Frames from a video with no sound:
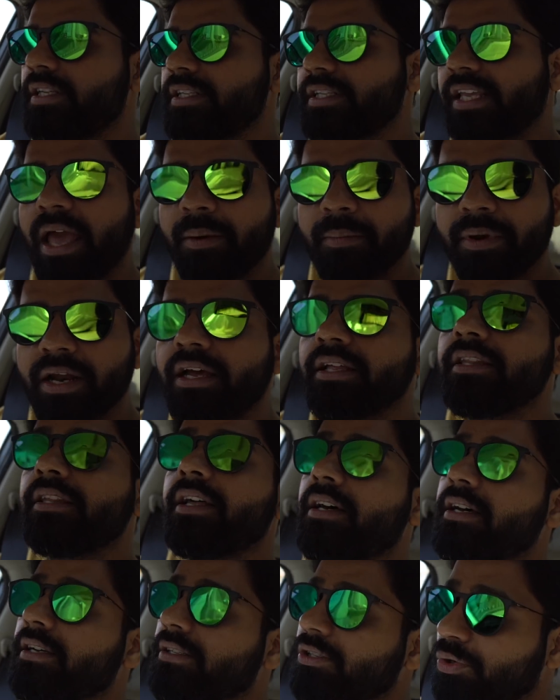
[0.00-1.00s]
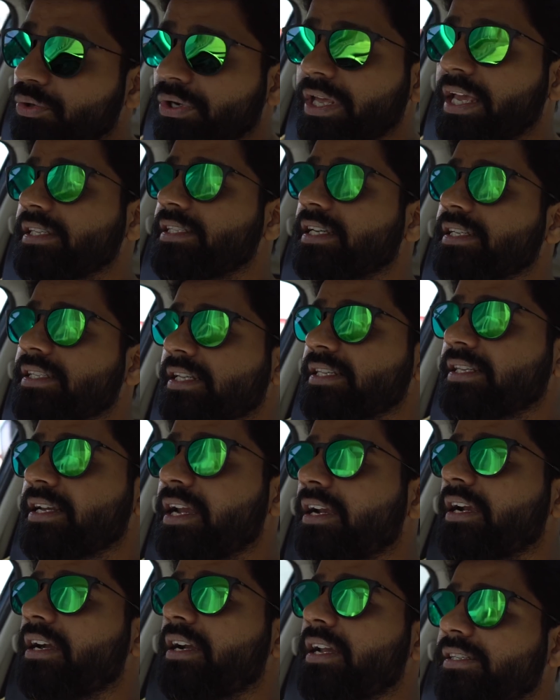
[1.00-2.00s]
this camera, the Sony
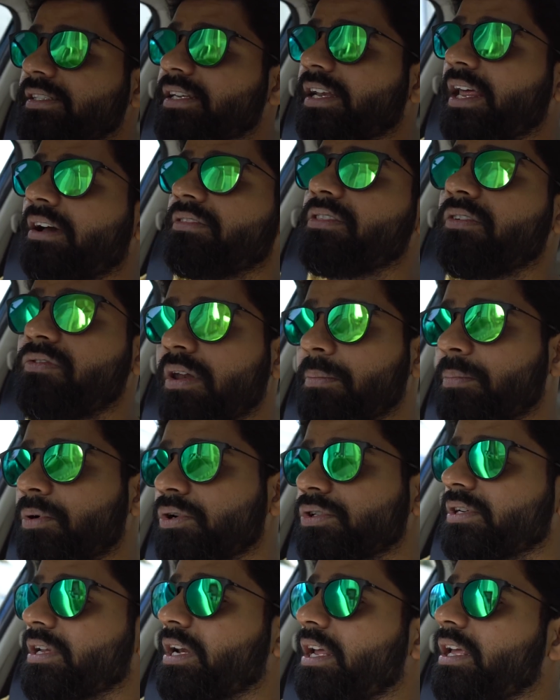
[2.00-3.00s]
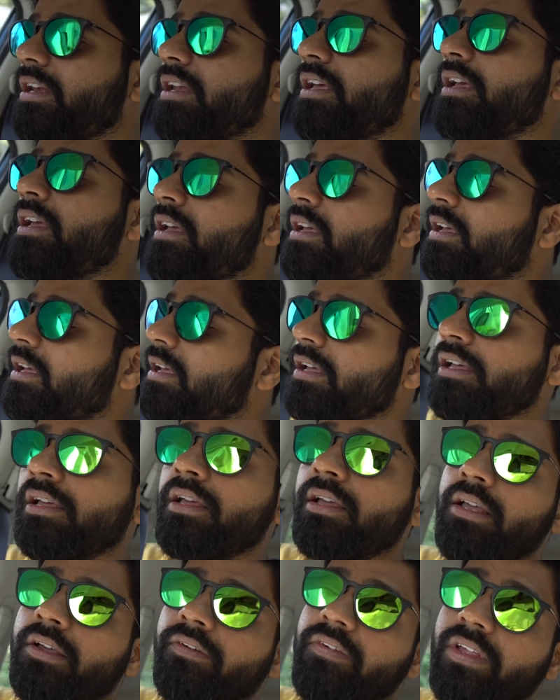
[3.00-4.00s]
a6300, doesn't have the flip out screen.
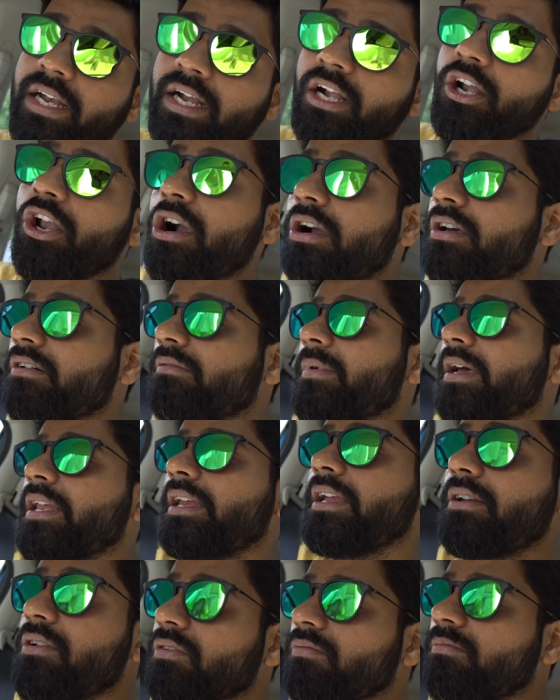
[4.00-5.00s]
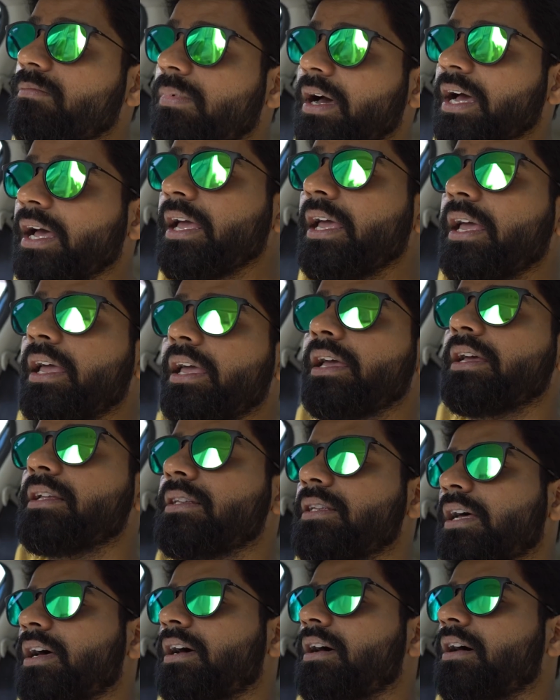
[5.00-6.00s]
We need a lot of money to buy
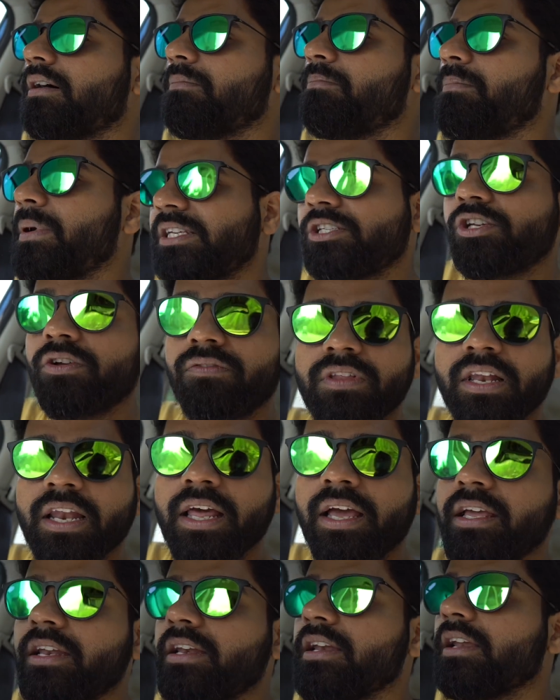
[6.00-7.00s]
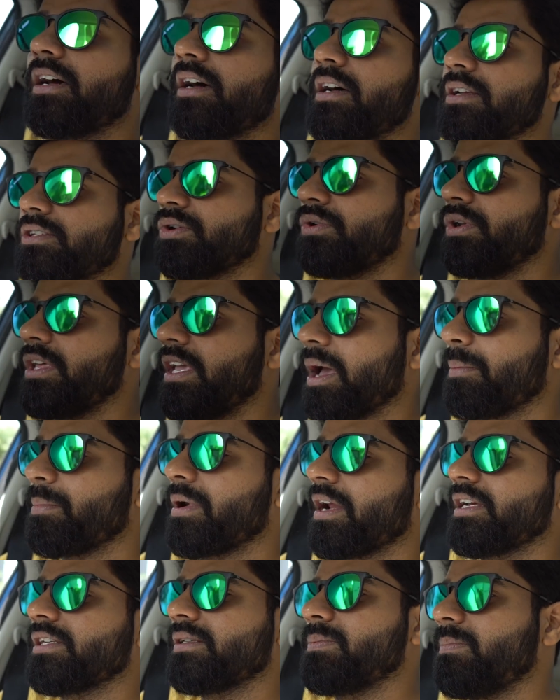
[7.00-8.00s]
the best of the line Sony
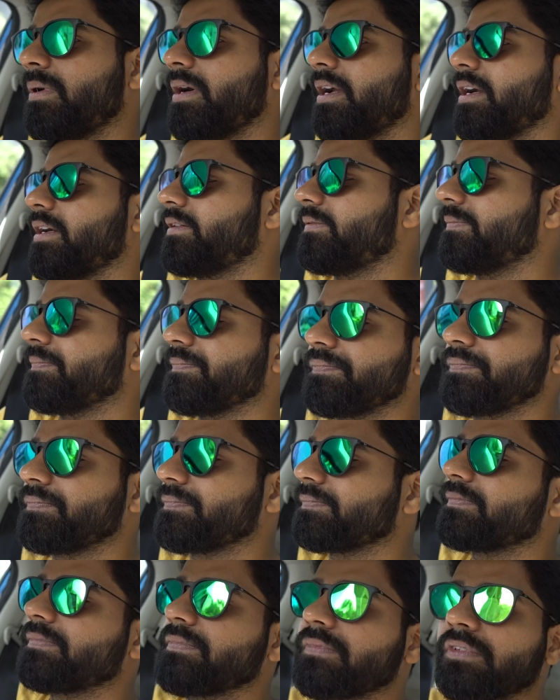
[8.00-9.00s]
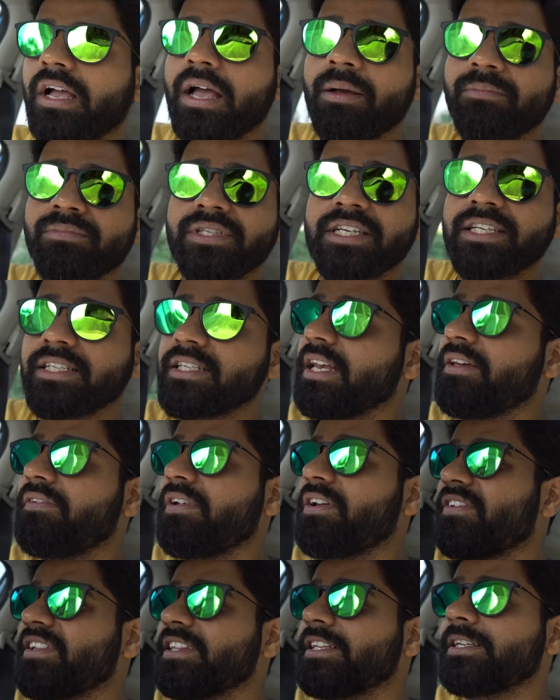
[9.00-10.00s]
cameras, but I'm just
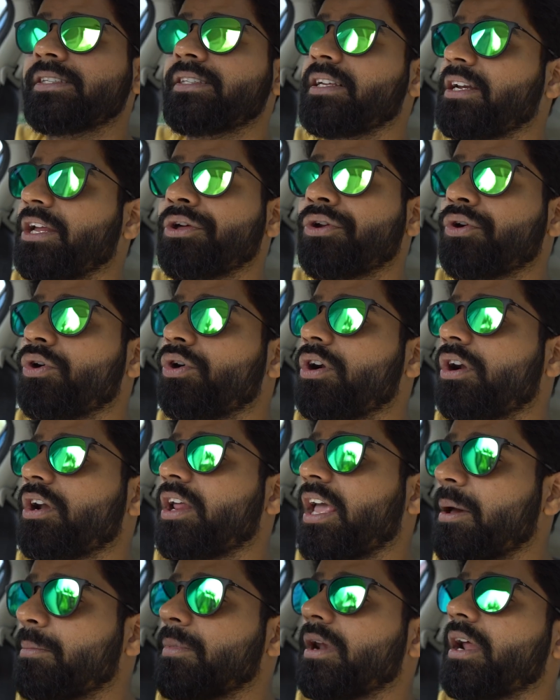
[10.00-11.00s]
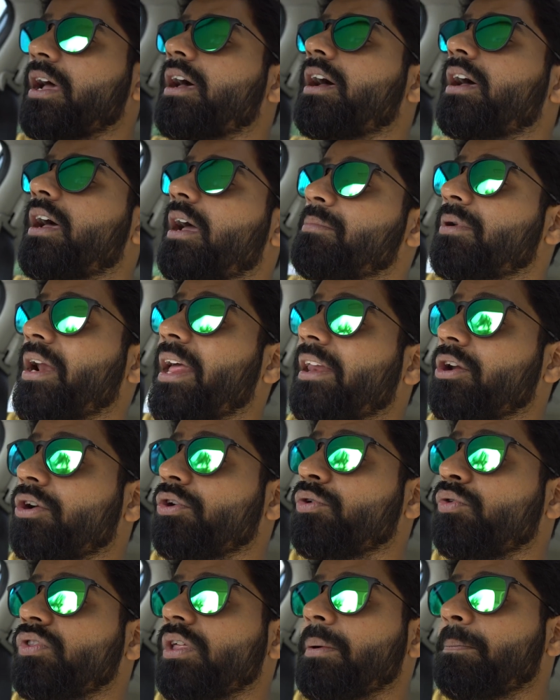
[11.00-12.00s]
living with this 3-year-old camera. I'm trying to
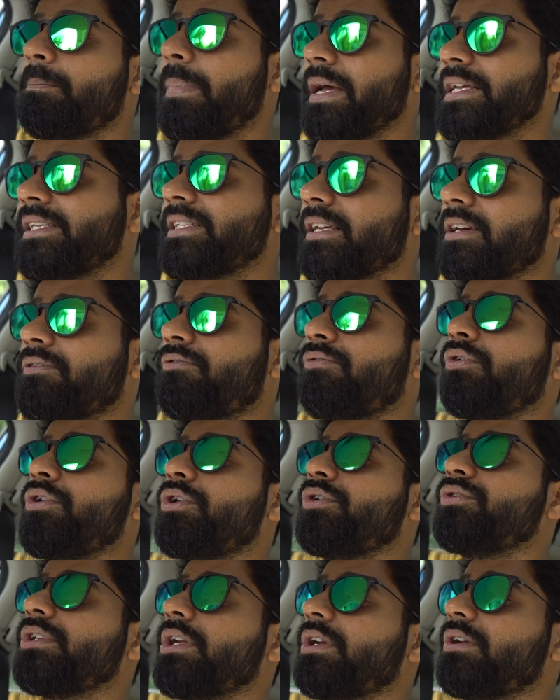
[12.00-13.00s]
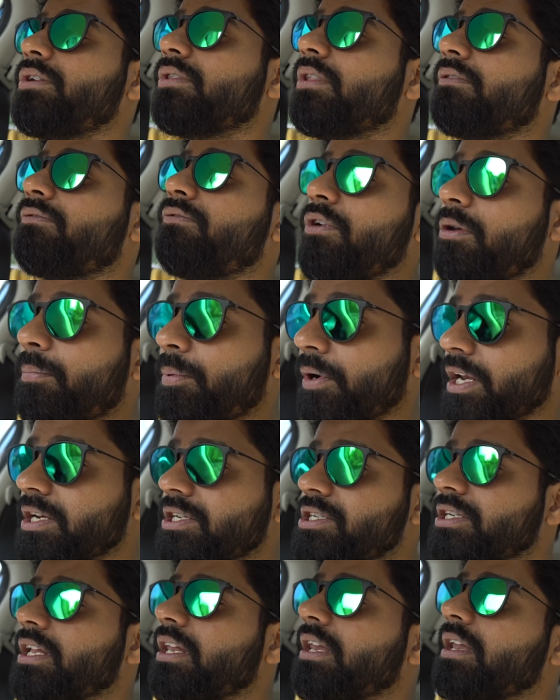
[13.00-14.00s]
do the best, use it to the full
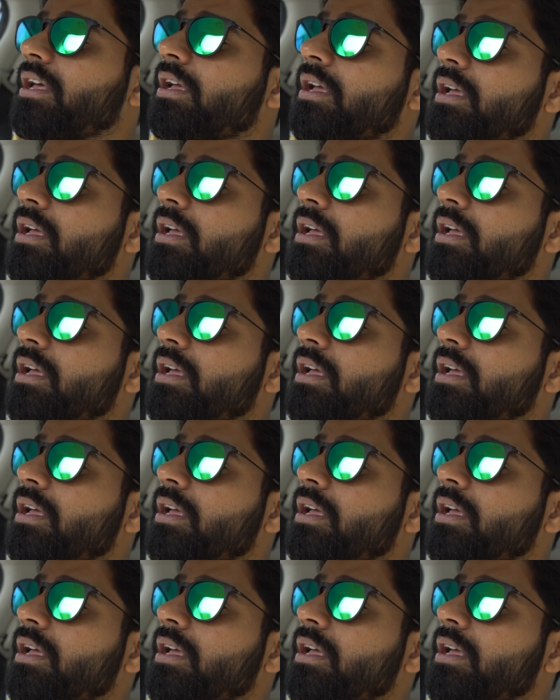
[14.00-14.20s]
potential.